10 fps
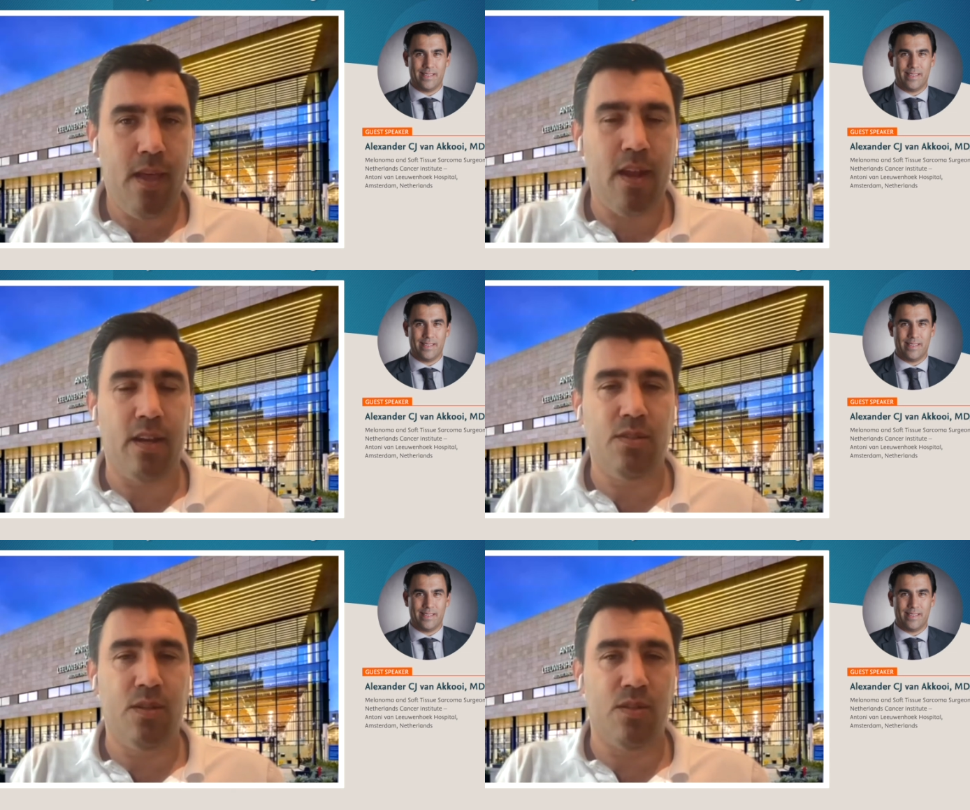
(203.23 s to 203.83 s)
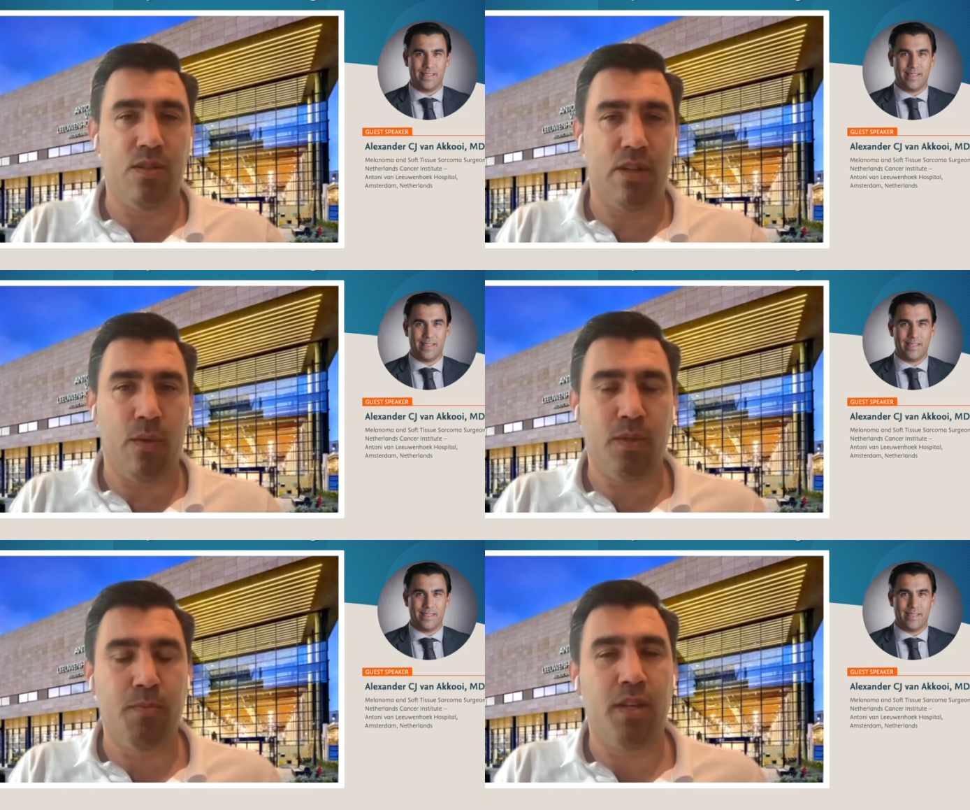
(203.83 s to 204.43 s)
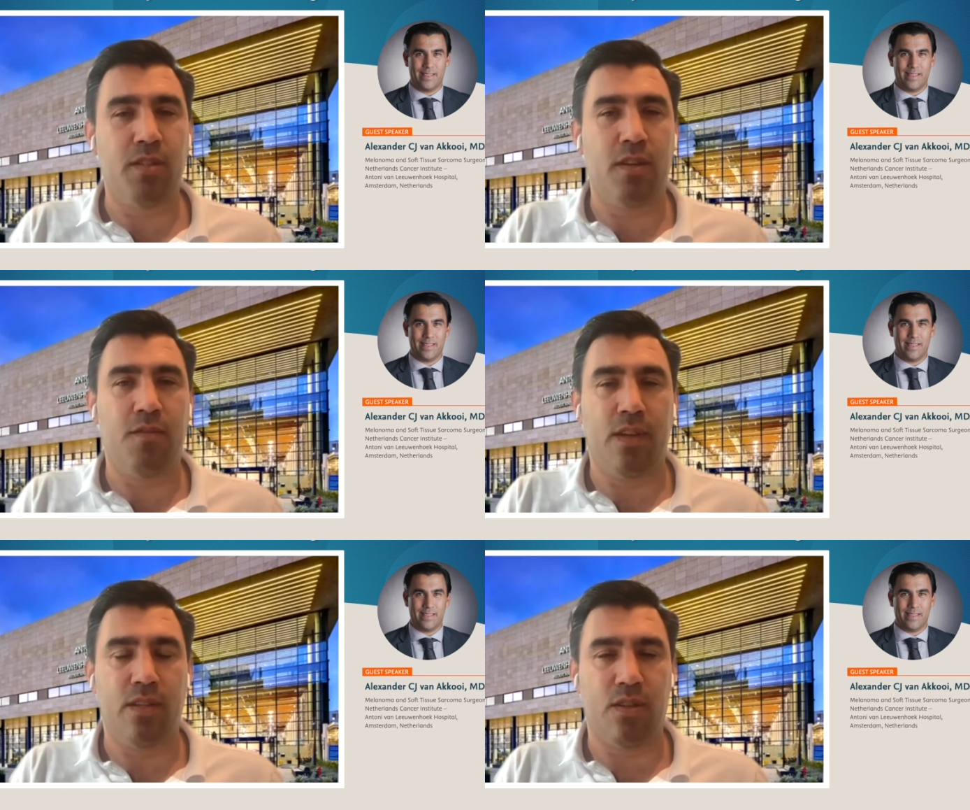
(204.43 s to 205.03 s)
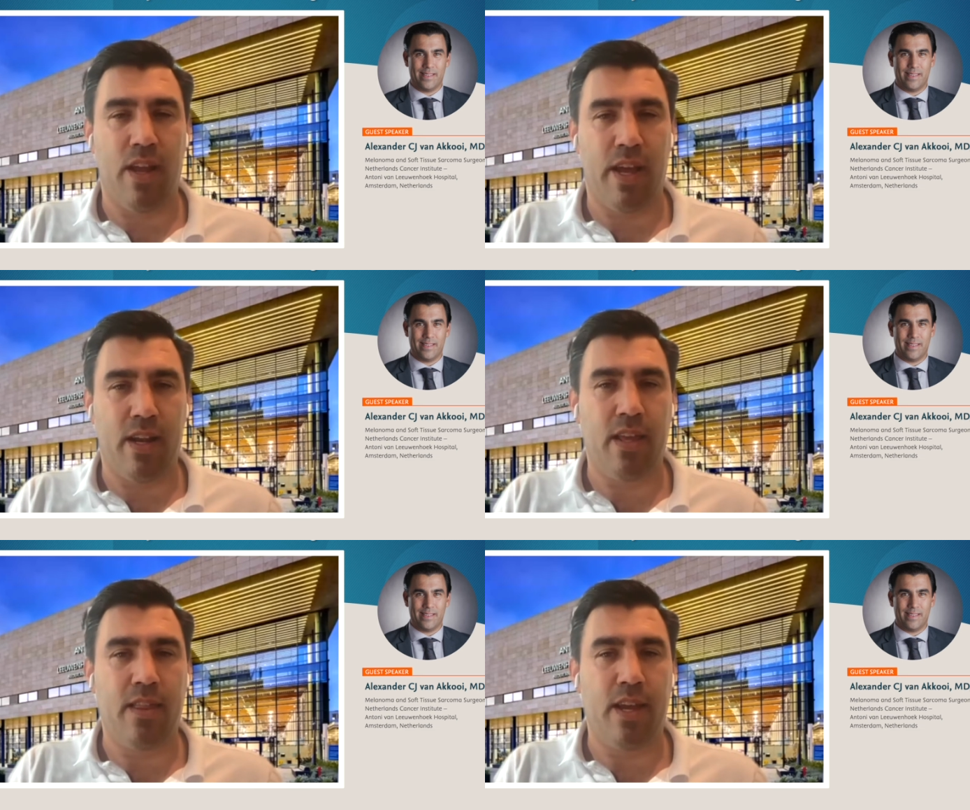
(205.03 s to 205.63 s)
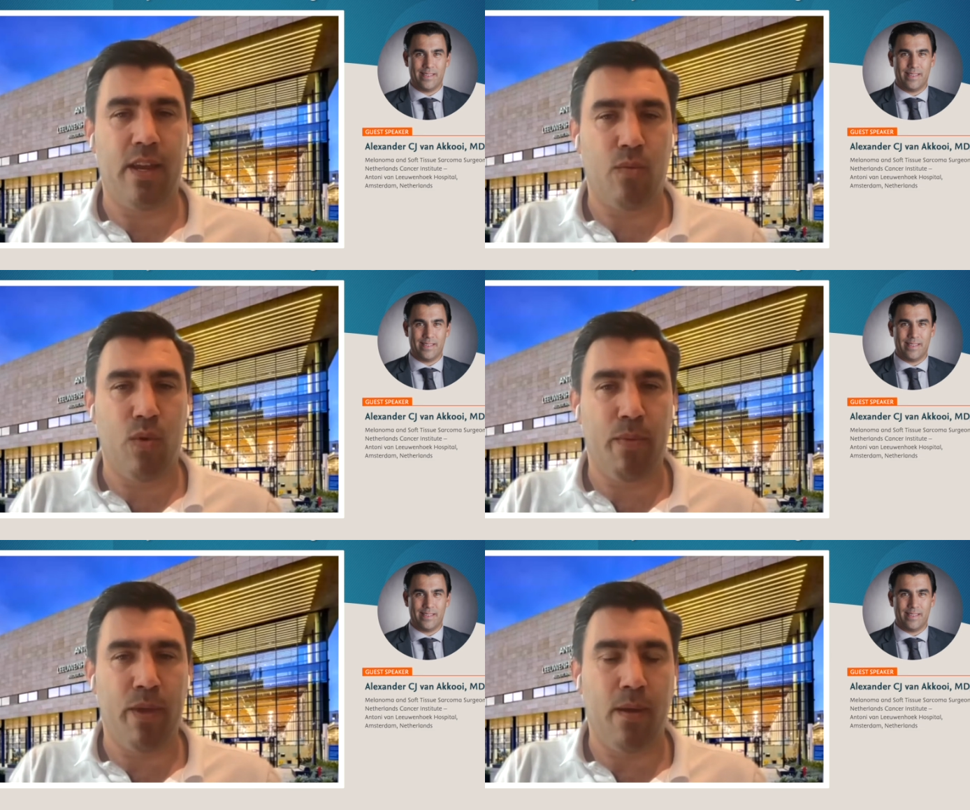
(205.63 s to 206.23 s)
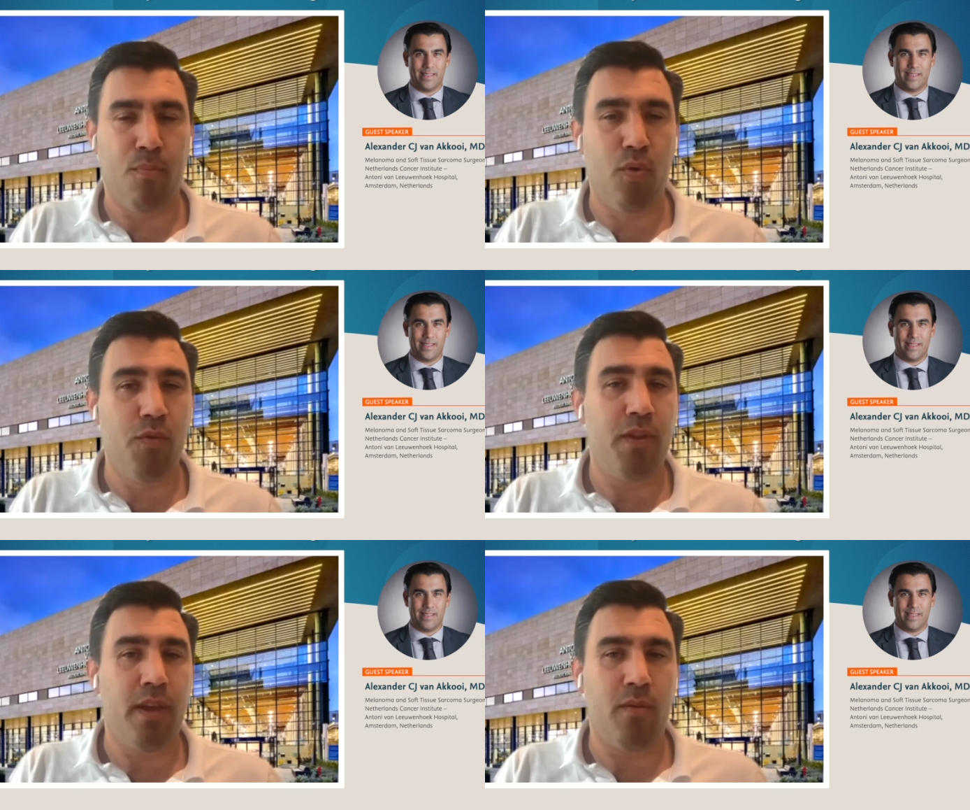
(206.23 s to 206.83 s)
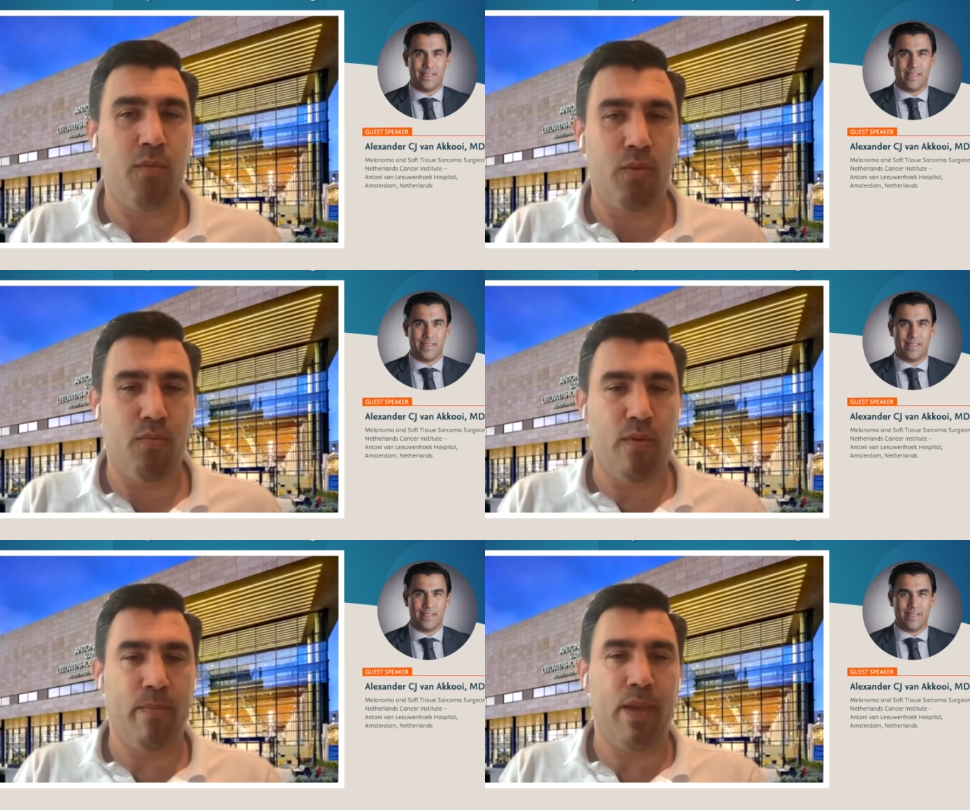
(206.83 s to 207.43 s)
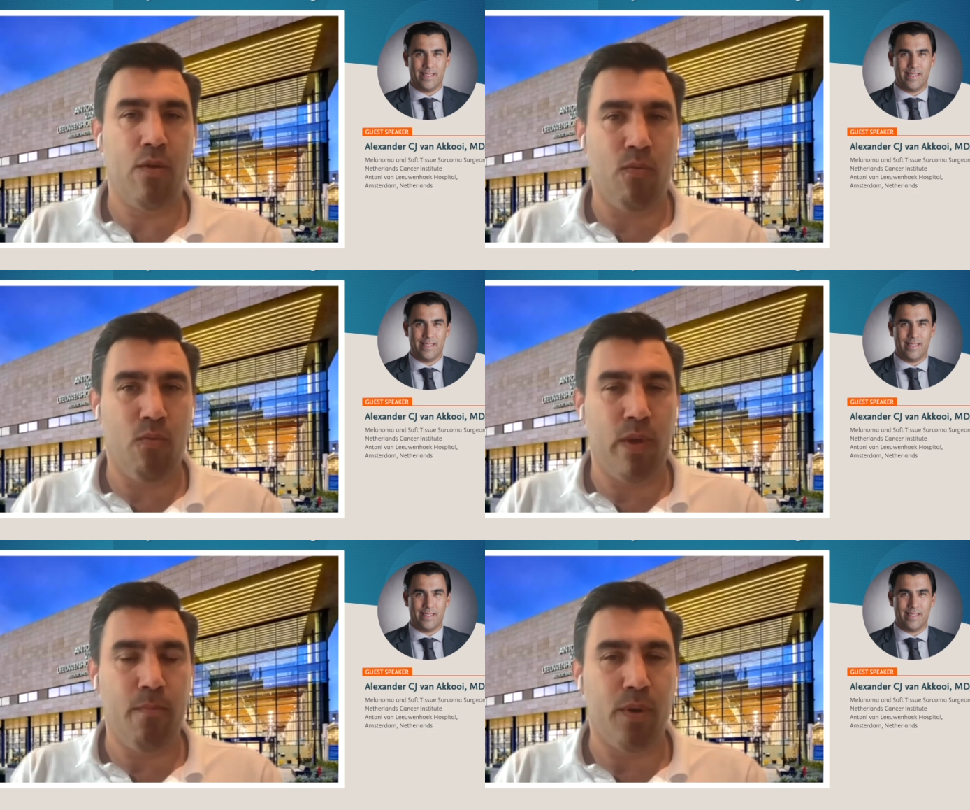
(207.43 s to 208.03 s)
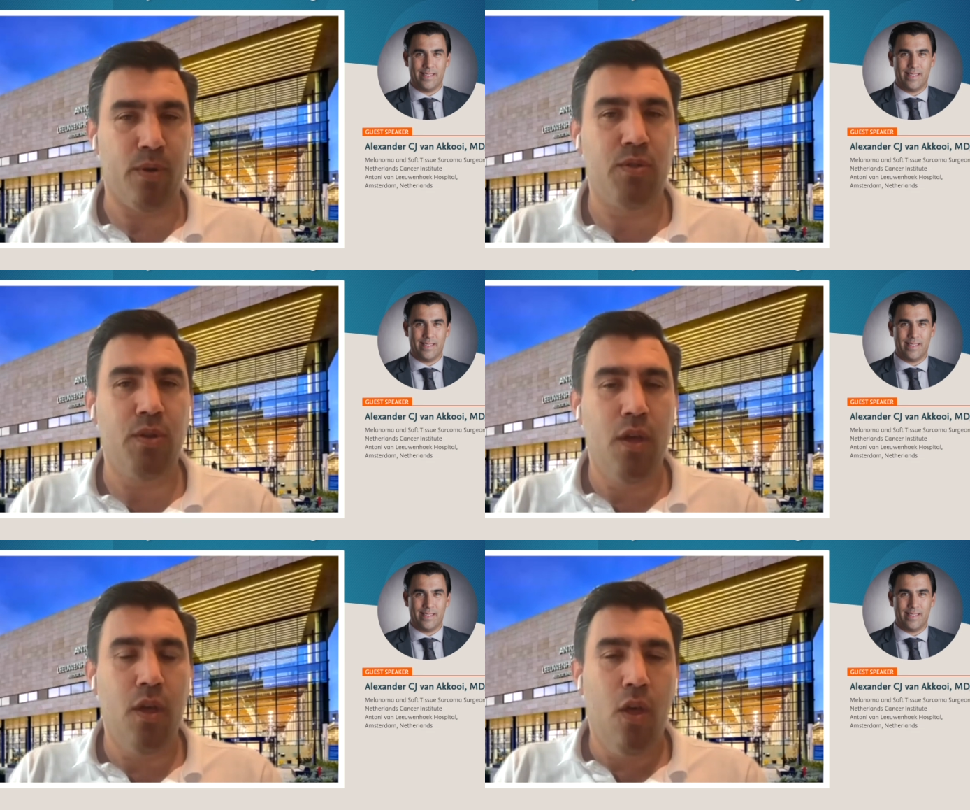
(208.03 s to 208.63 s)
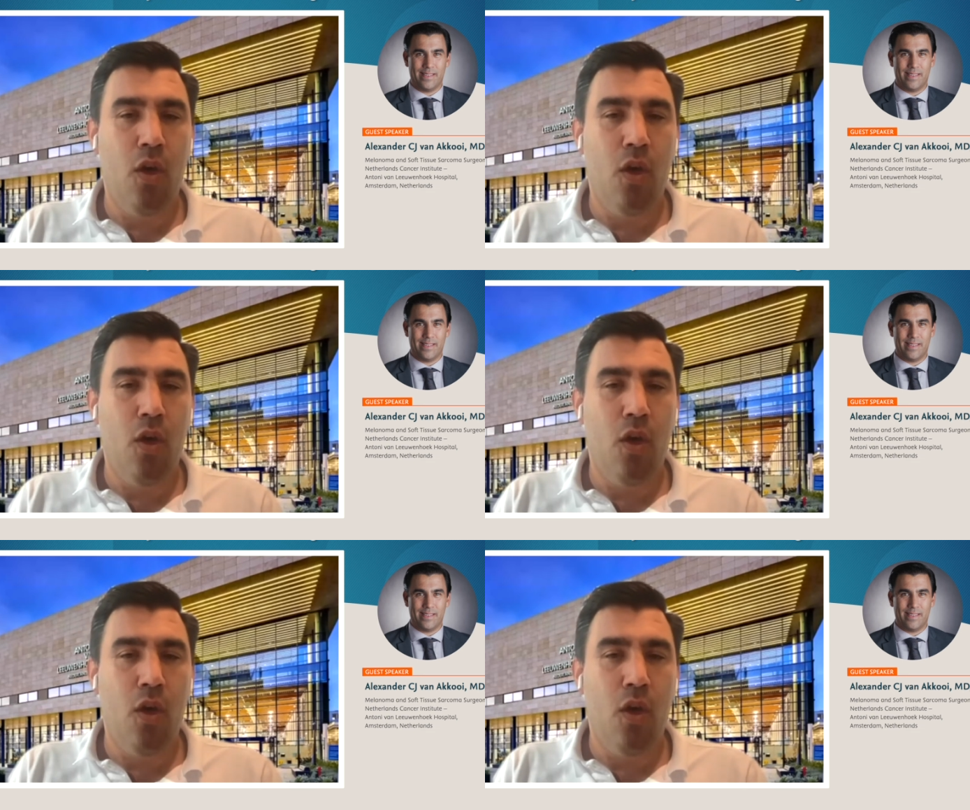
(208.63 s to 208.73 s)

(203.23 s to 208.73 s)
Speaker 1: And since the study was positive, it's likely that it will be approved and will, will be uh, reimbursed,